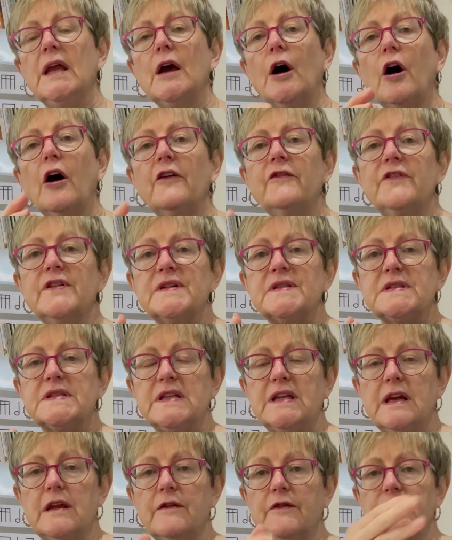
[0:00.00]

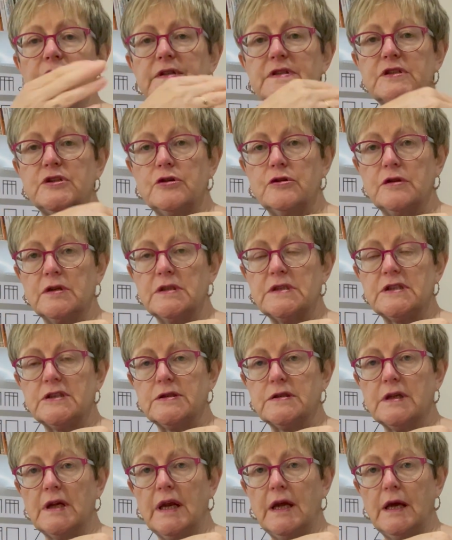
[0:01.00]
Obviously, the students
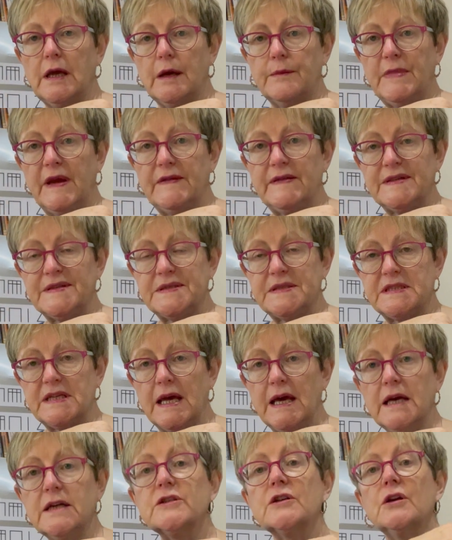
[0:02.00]
at the
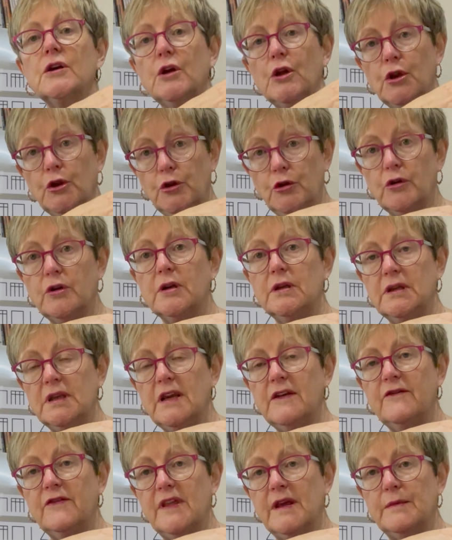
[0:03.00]
start, you can
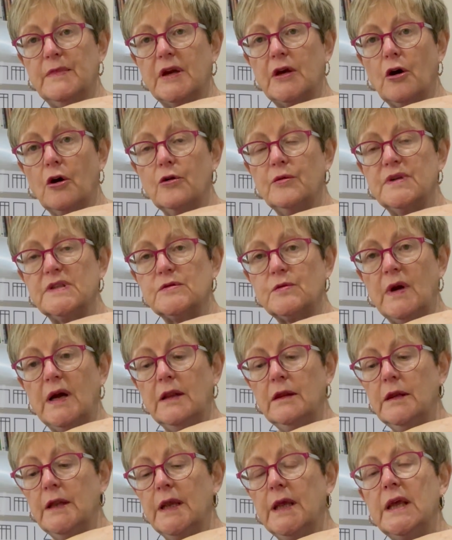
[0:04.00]
give them a go as
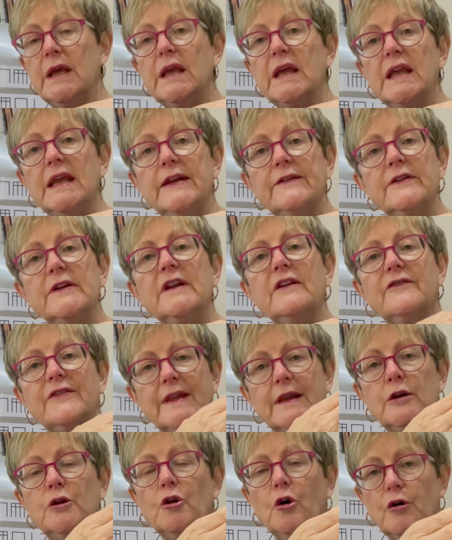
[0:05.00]
well, even if they're
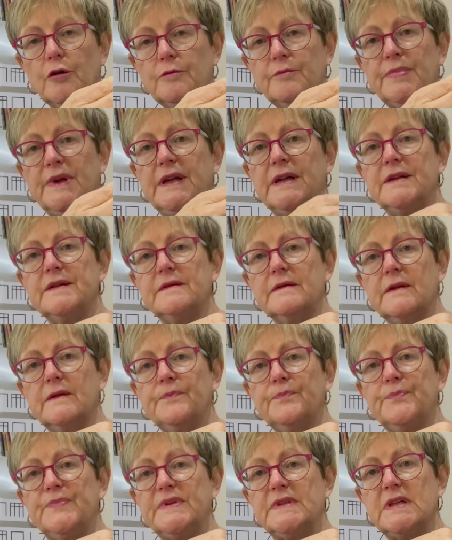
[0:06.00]
not being
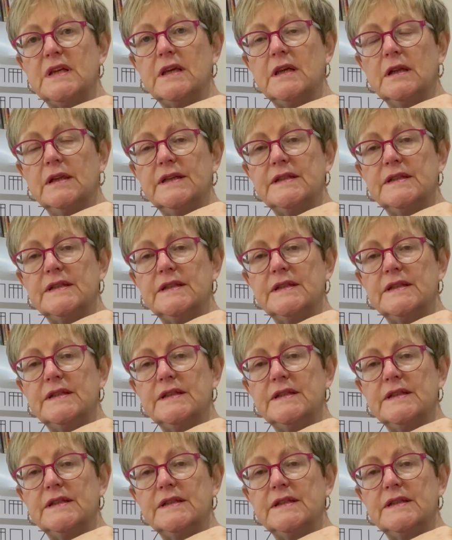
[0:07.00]
particularly